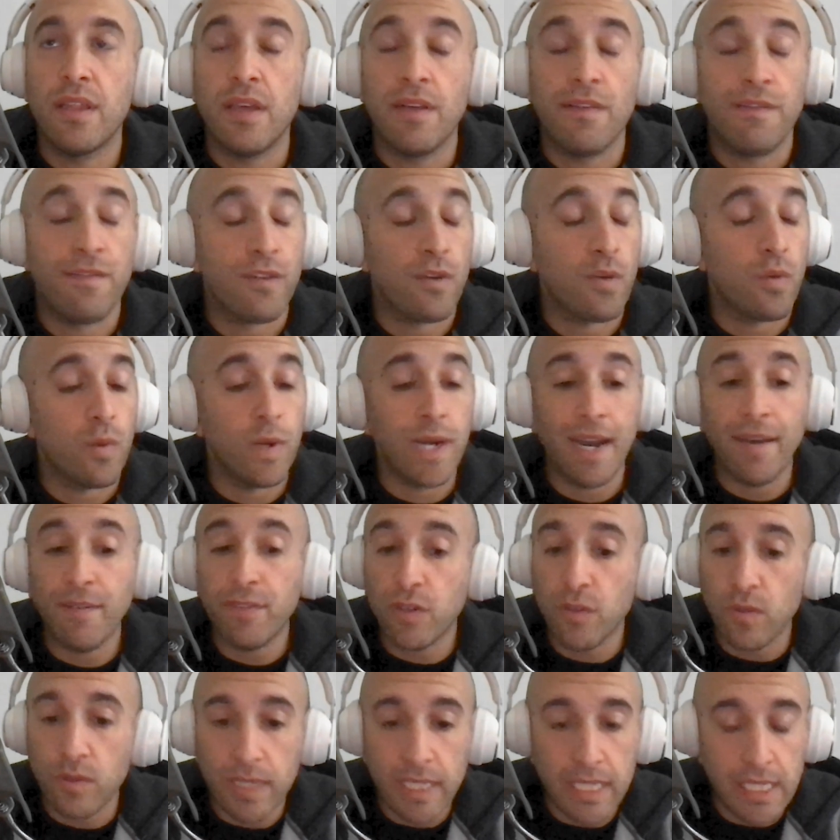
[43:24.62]
for
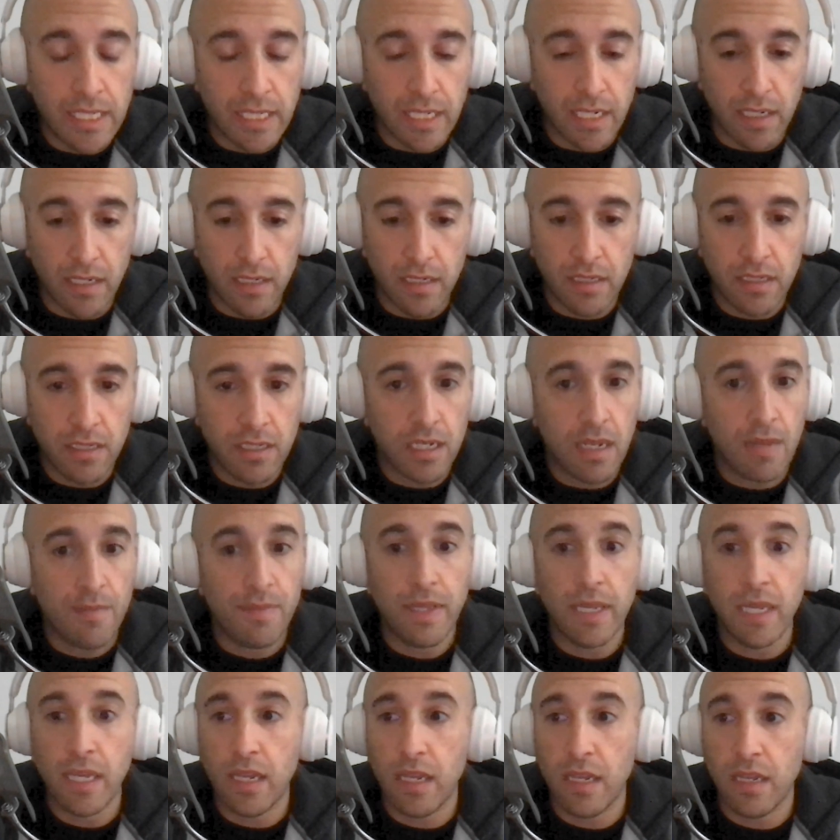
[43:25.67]
whatever reason,
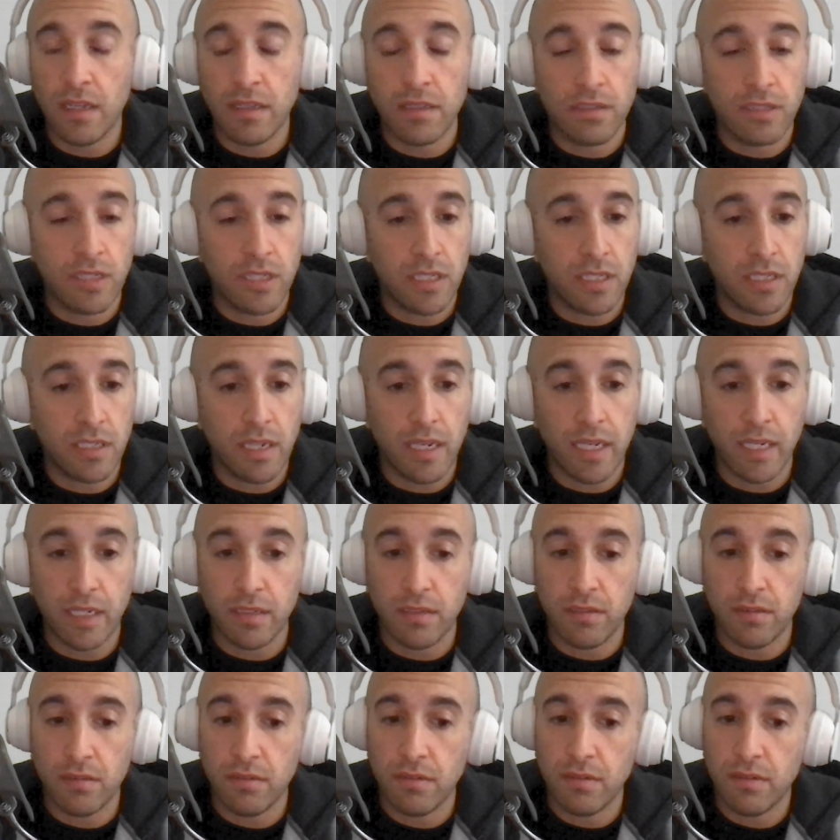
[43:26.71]
something just
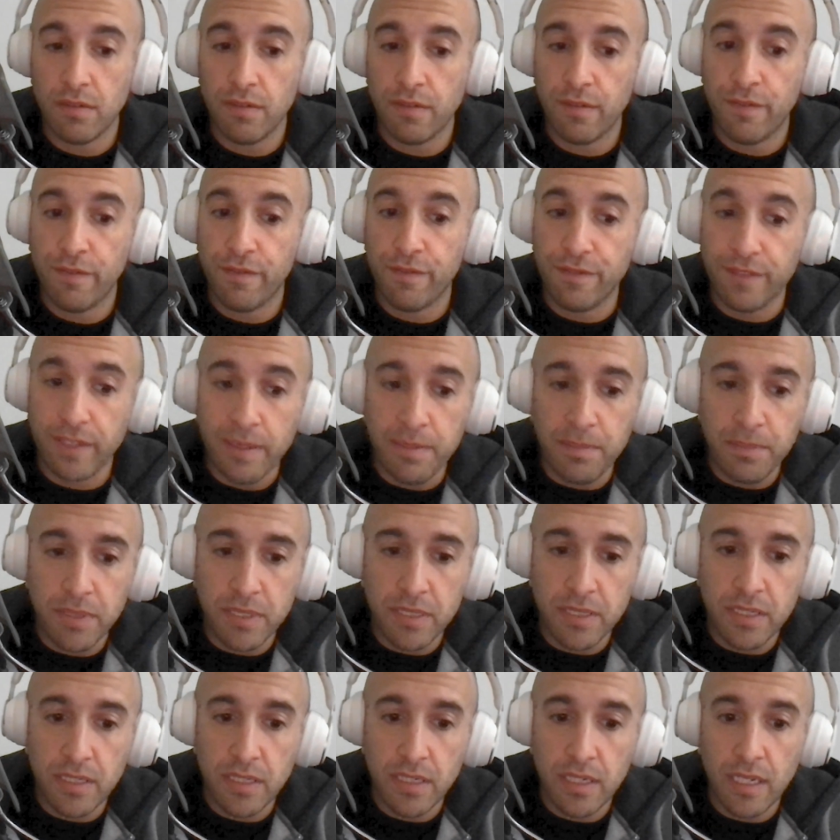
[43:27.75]

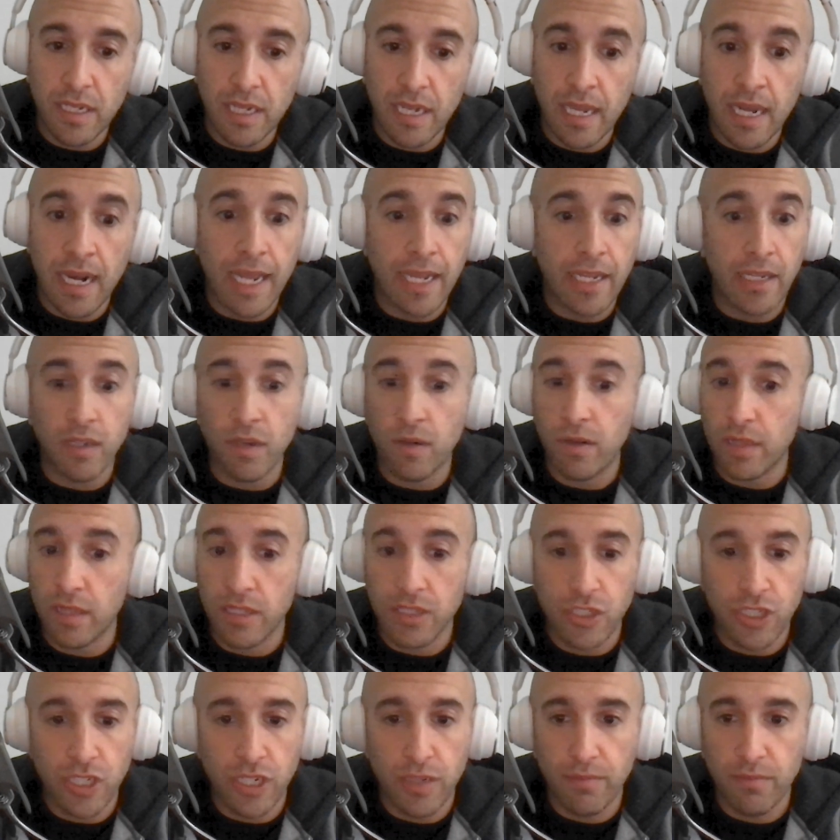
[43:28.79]
flips and I go to
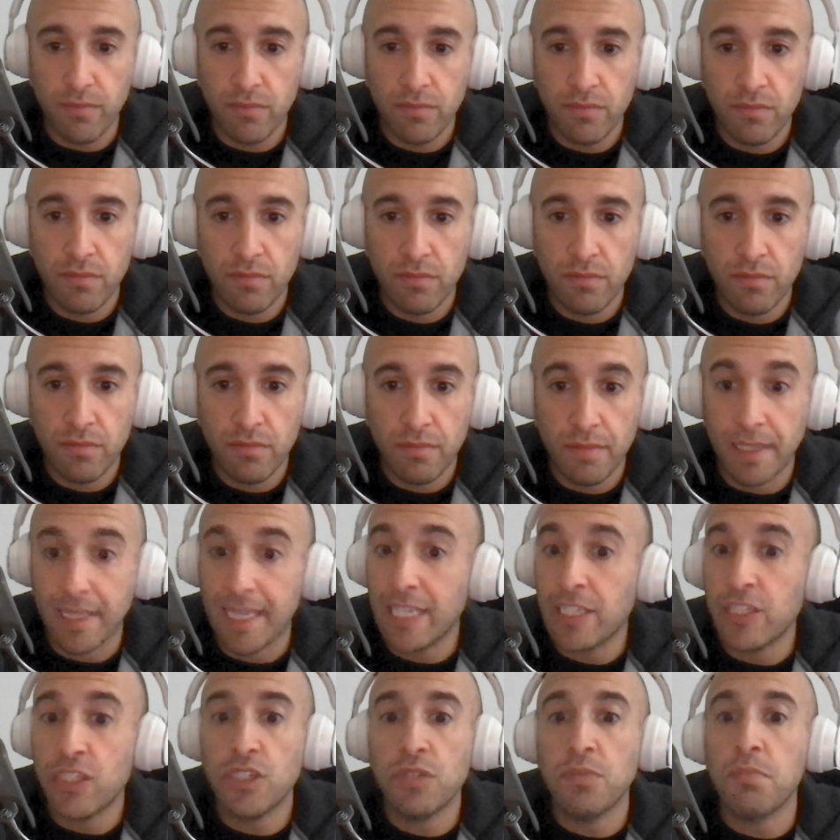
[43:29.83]
the gym.
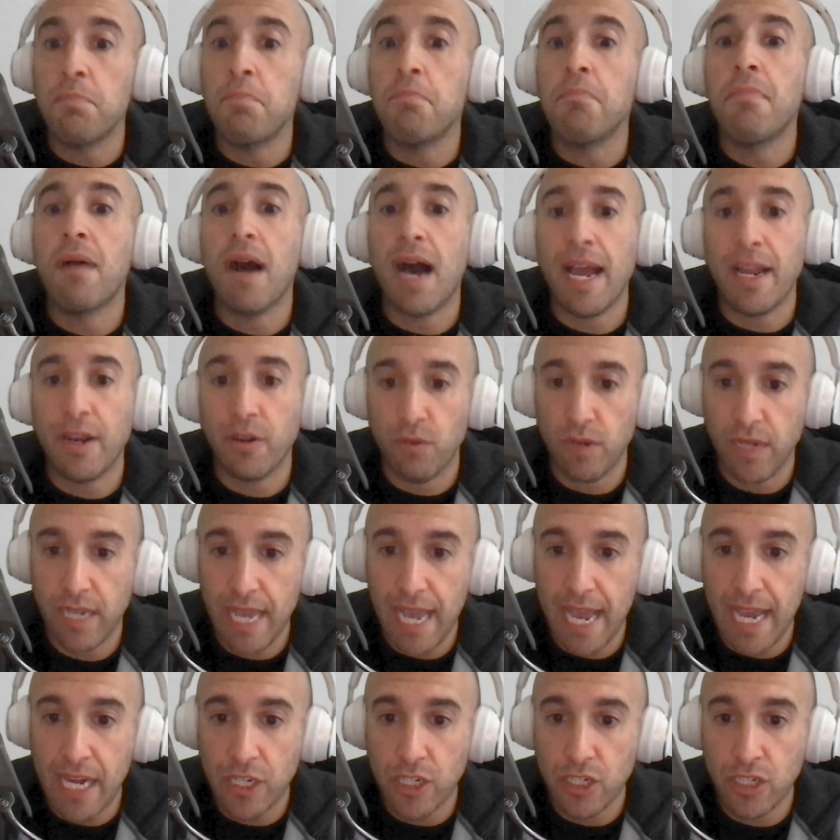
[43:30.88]
That's just my
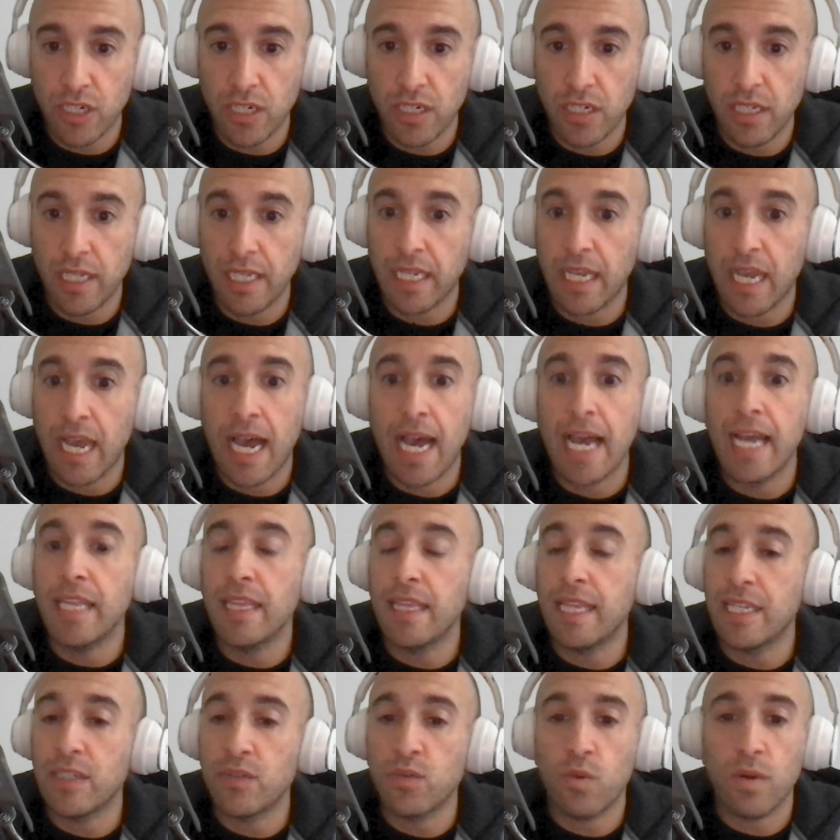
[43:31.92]
reaction.
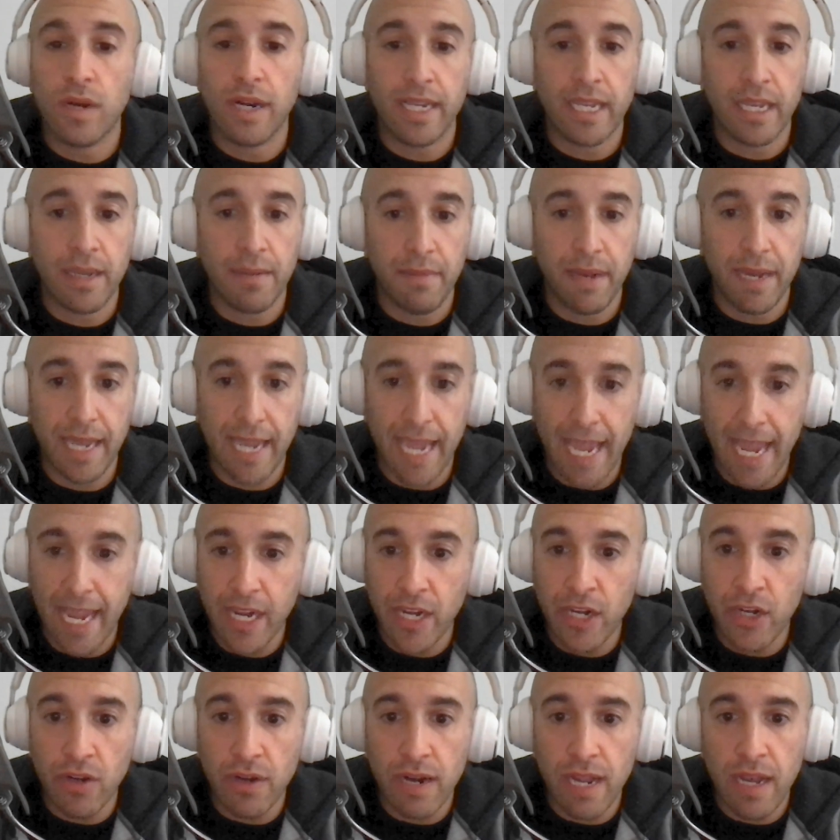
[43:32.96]
That's where I get my
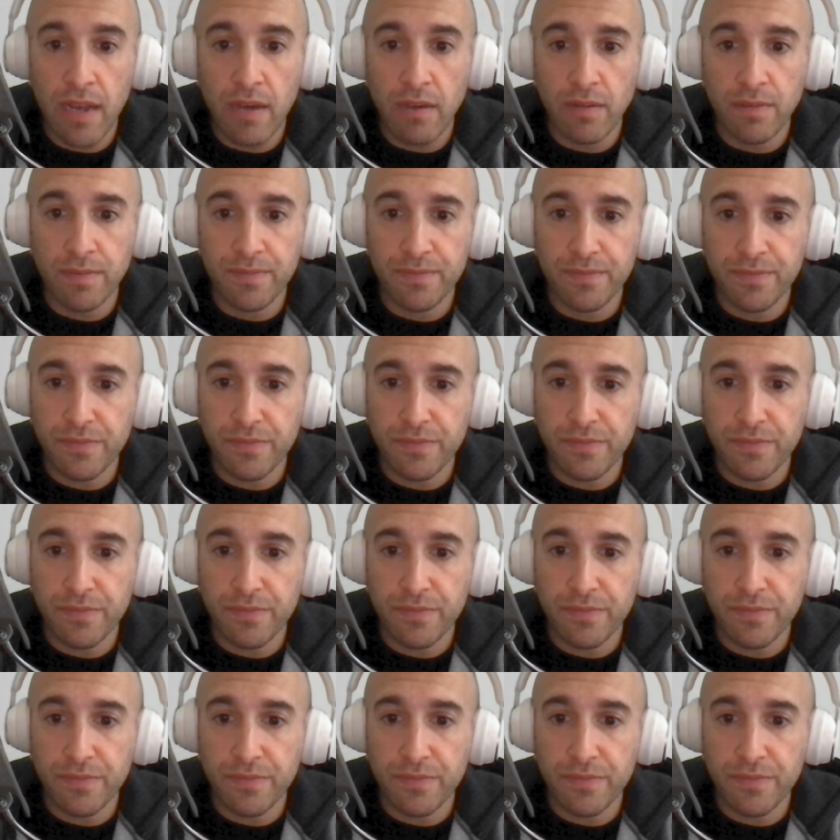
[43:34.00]
anger out.